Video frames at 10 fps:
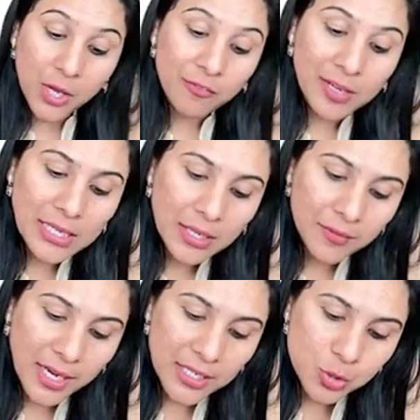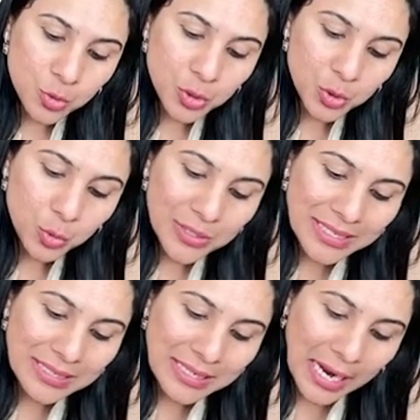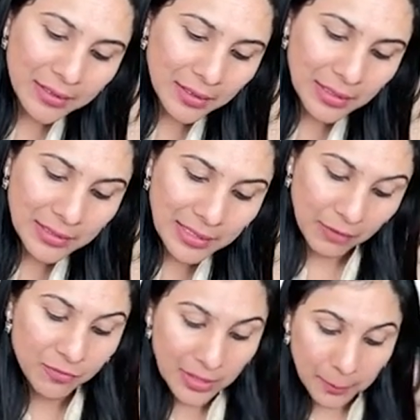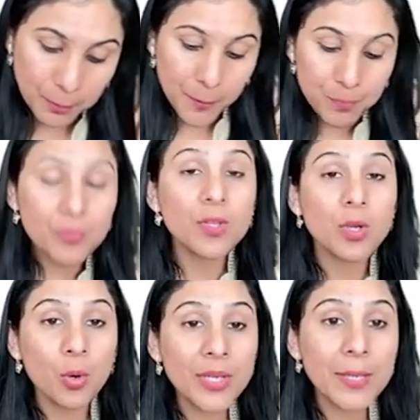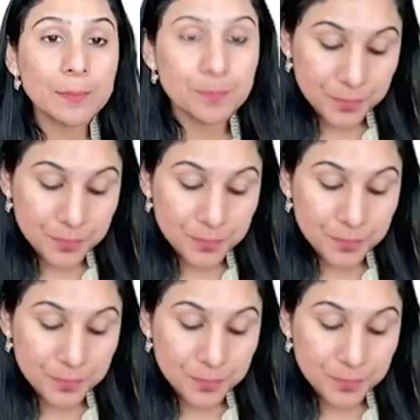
will give rise to unilateral cleft lip. Okay.